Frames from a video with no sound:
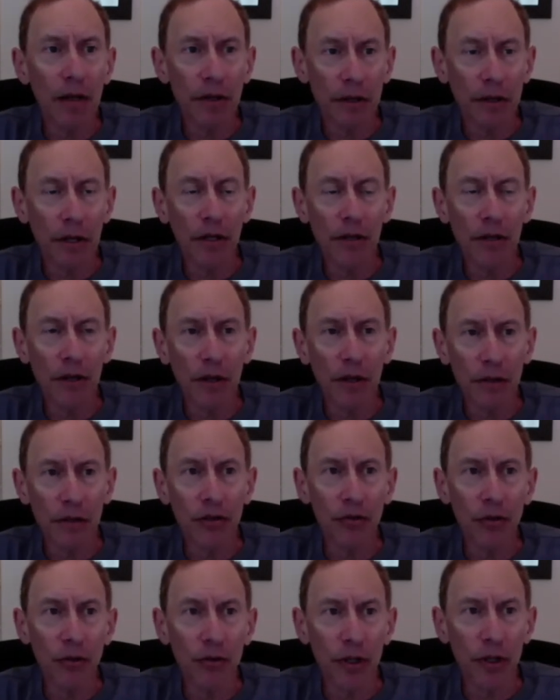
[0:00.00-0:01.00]

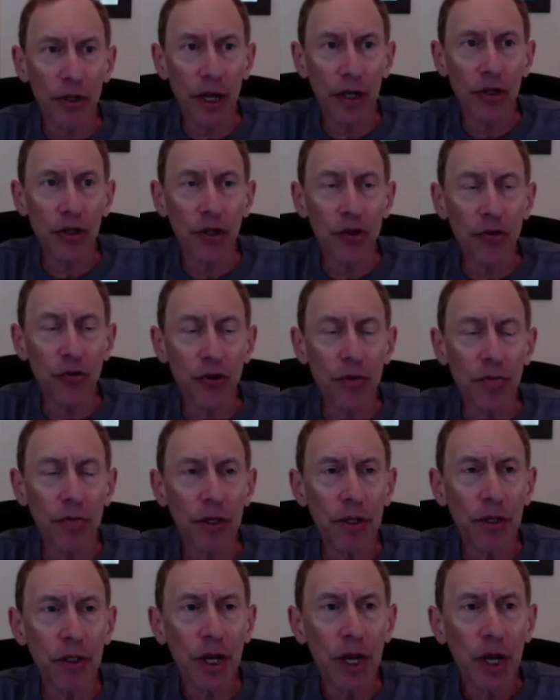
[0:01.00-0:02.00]
that's already led to
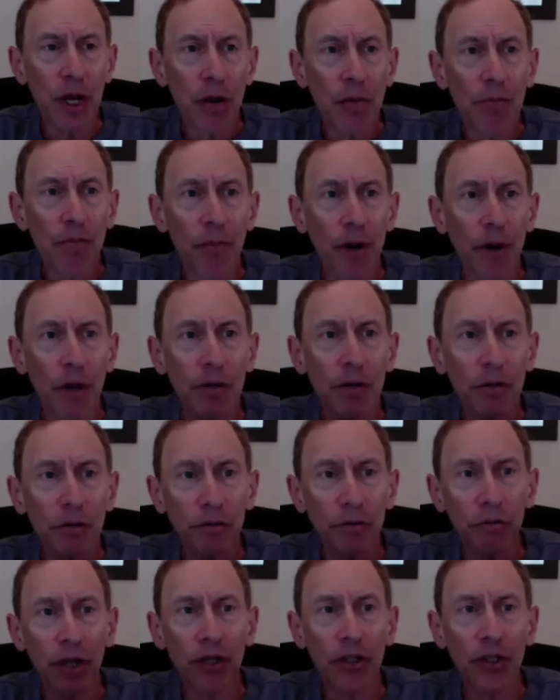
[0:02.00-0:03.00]
treatments. But
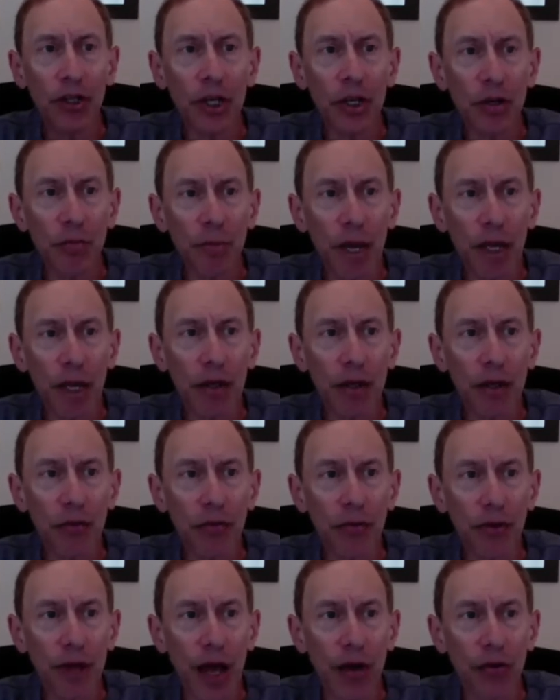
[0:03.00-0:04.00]
let's say you make
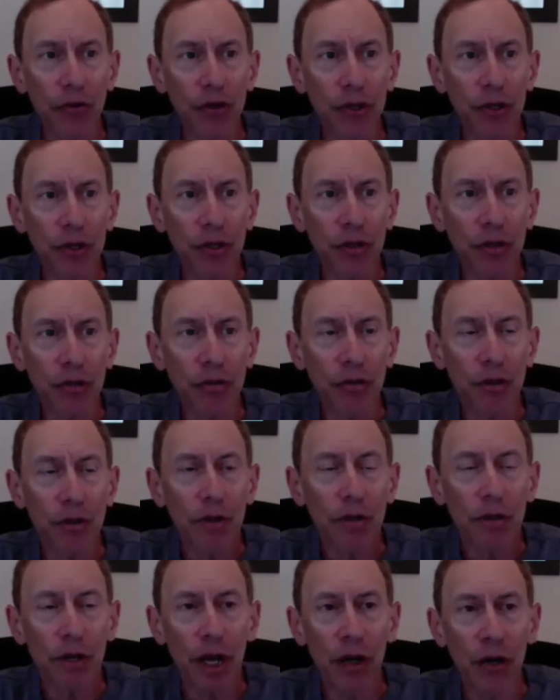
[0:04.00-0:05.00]
1,000
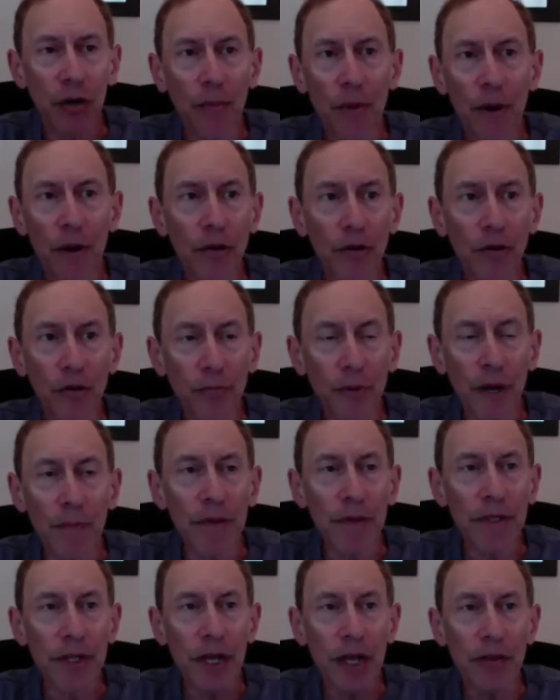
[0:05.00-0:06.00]
nanoparticles,
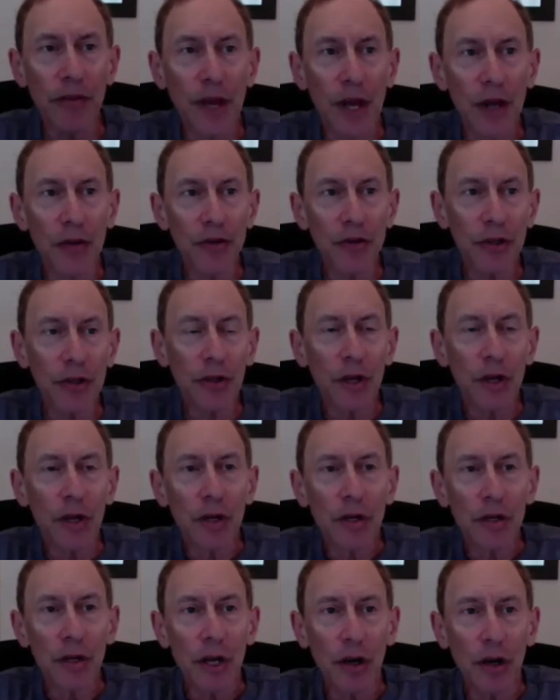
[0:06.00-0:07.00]
maybe 10,000
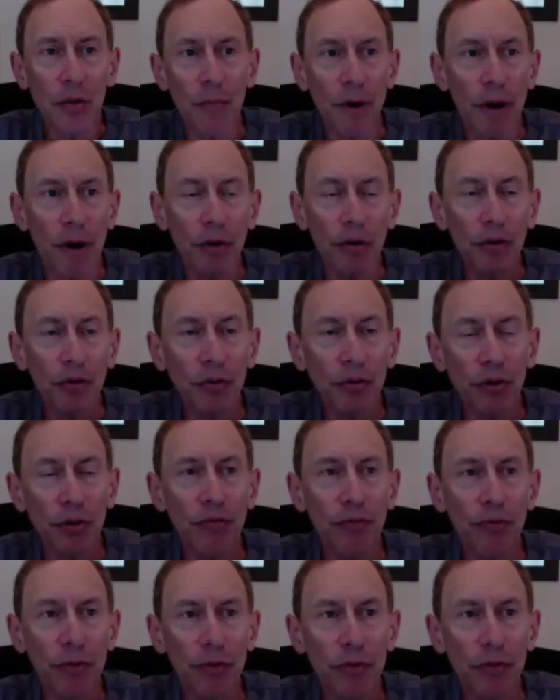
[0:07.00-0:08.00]
nanoparticles with
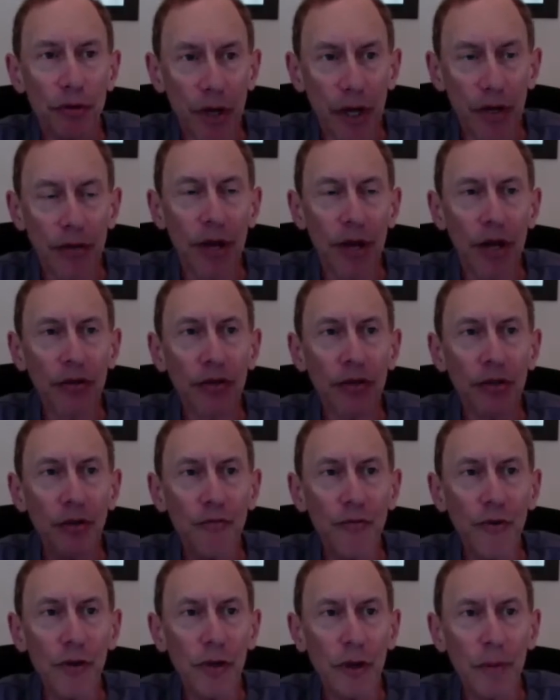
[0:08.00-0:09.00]
10,000
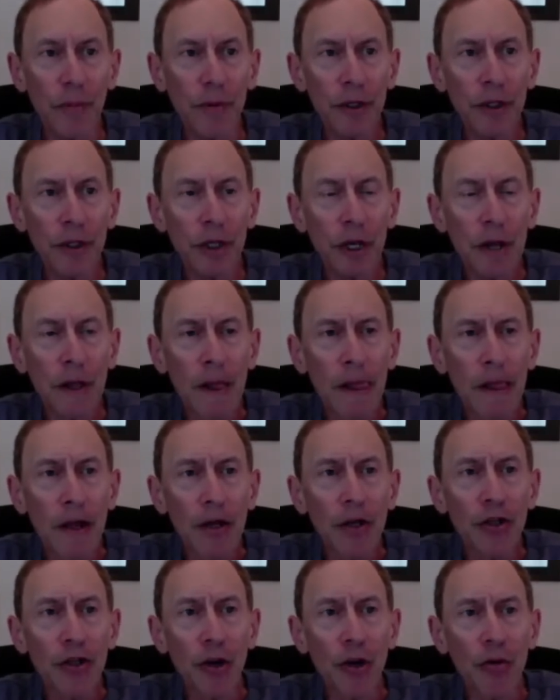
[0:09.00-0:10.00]
different lipids.
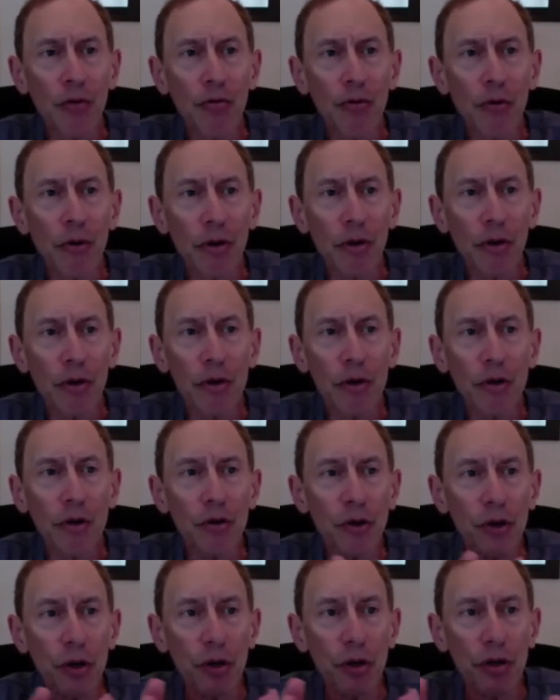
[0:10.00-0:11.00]
So
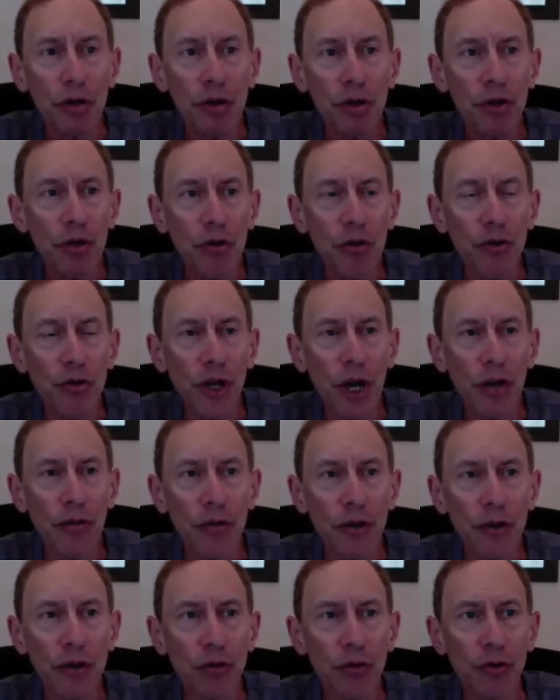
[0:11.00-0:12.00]
it turns out
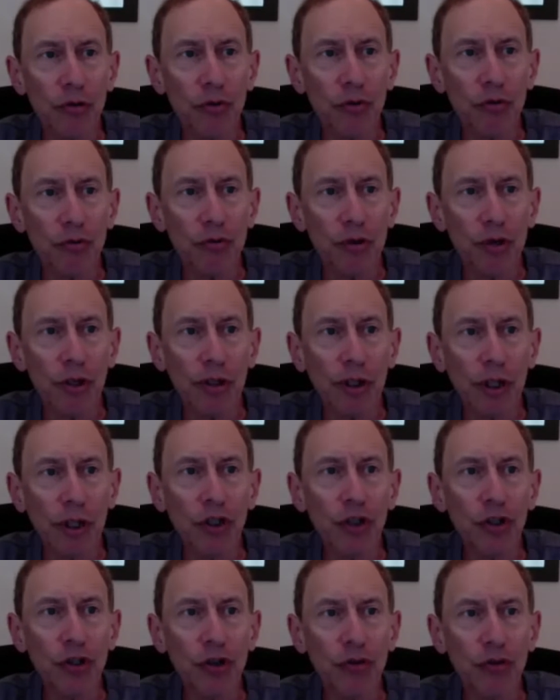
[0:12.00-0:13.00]
that there at
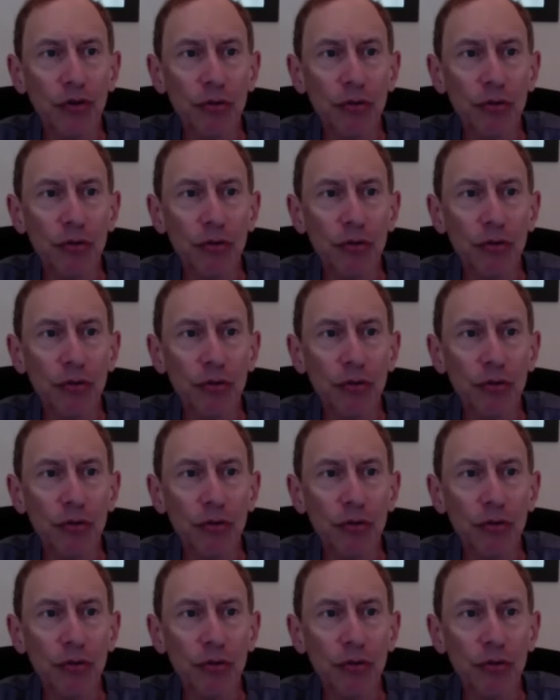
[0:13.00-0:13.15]
least,